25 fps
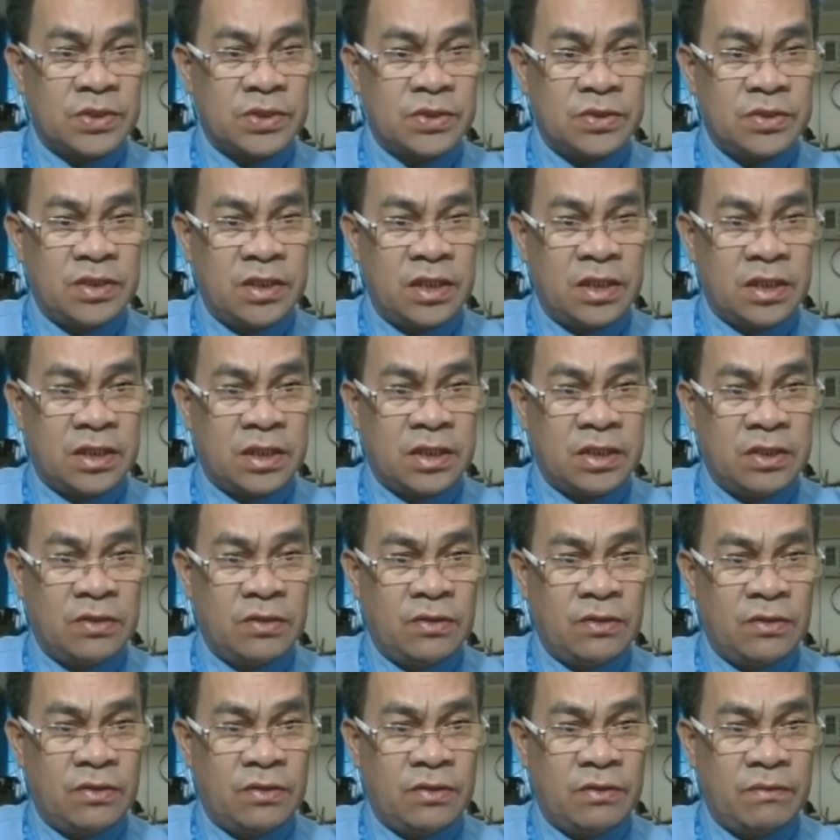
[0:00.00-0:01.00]
So dq
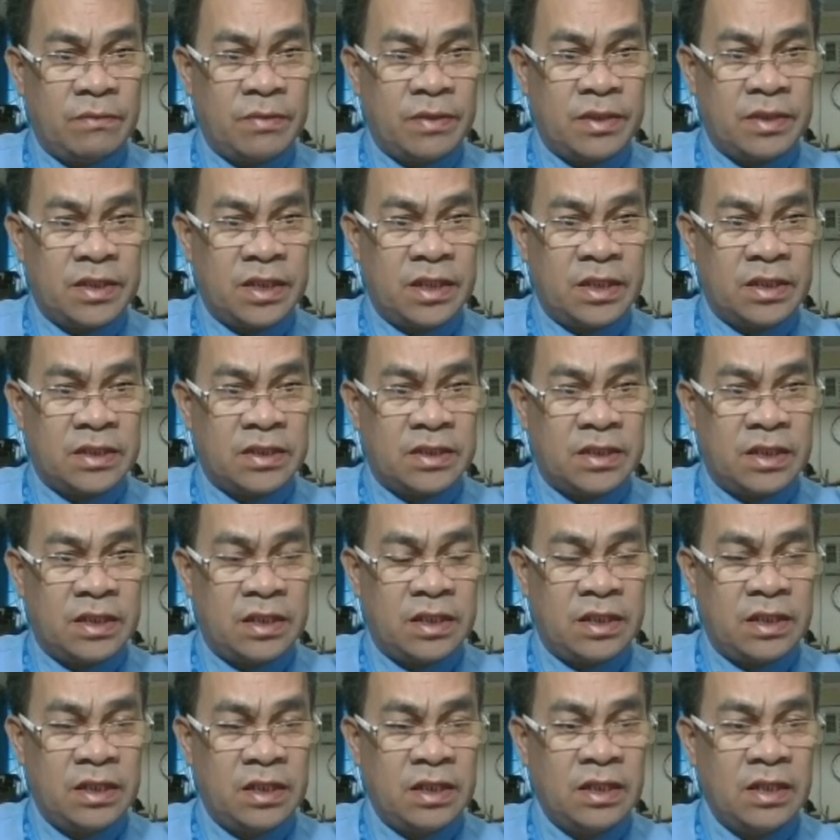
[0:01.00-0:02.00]
over
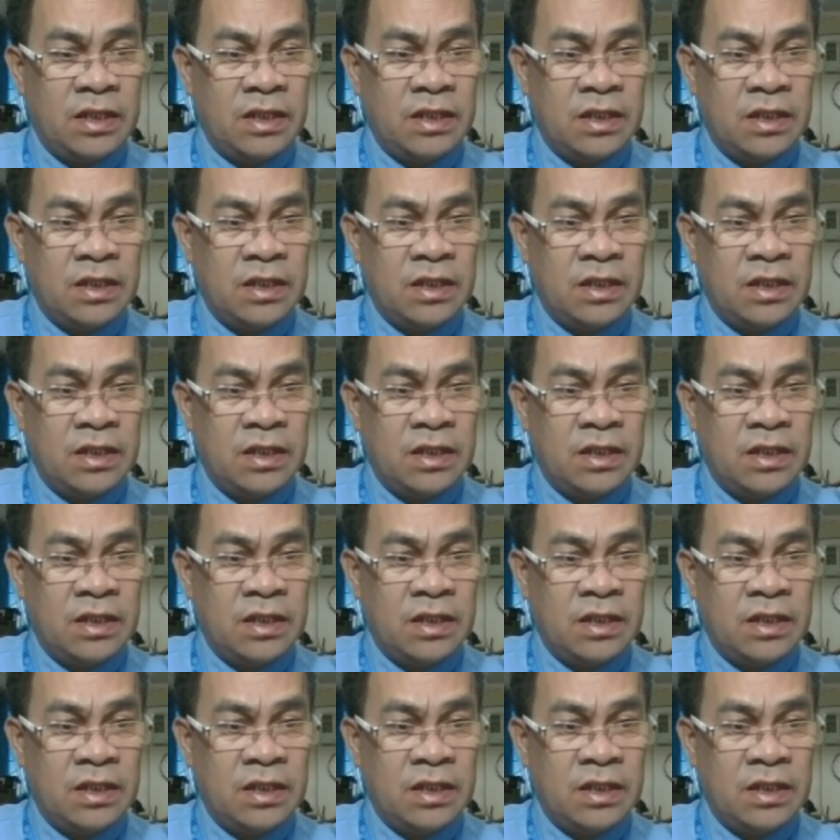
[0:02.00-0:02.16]
dt